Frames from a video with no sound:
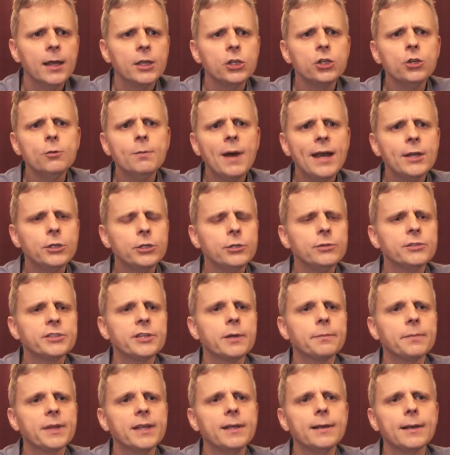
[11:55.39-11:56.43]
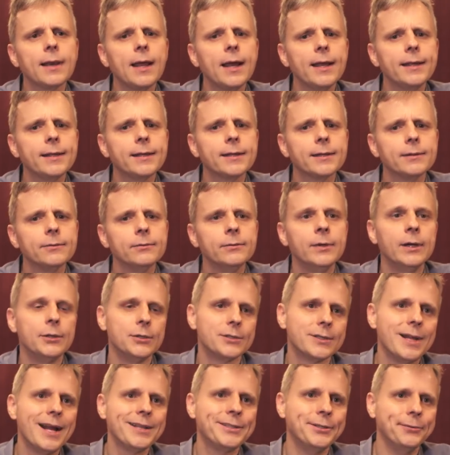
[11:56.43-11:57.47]
You might do something like, well,
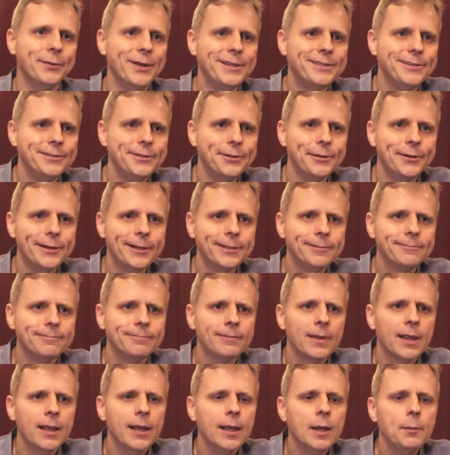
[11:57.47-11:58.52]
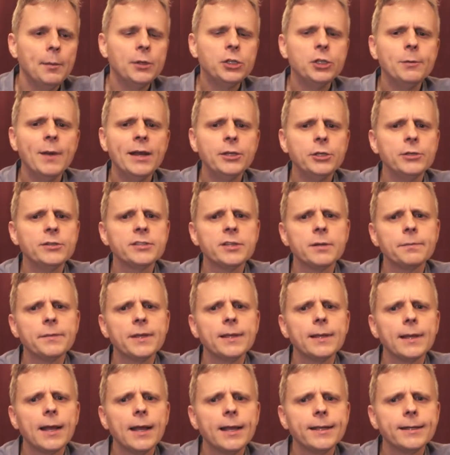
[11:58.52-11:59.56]
there's lots of ways of doing it, but you might do
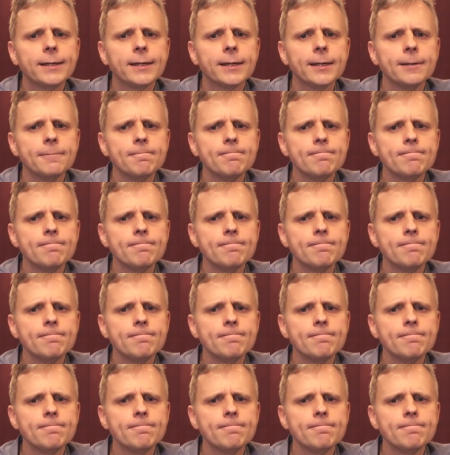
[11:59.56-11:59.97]
something like,